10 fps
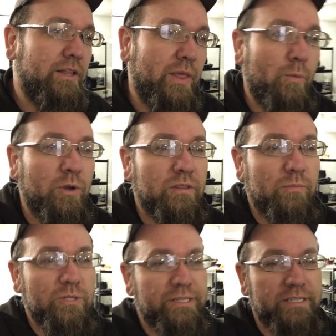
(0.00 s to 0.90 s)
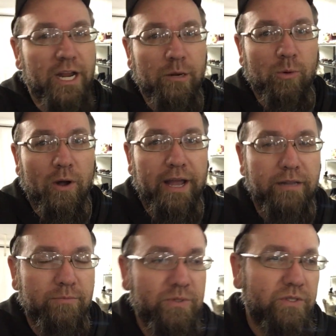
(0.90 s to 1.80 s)
they weren't the most desirable
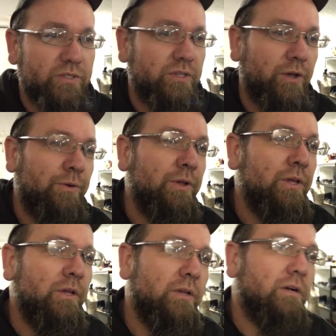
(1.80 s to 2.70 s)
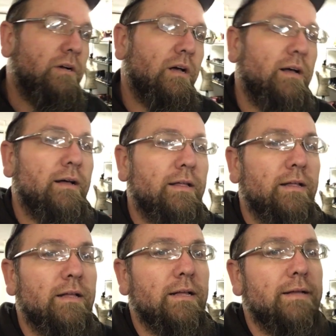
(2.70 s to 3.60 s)
items, so
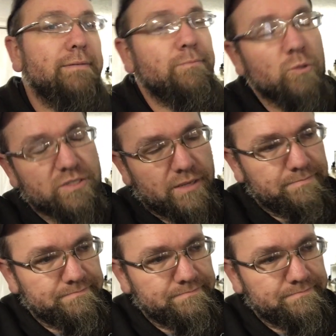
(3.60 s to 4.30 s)
uh, we'll see.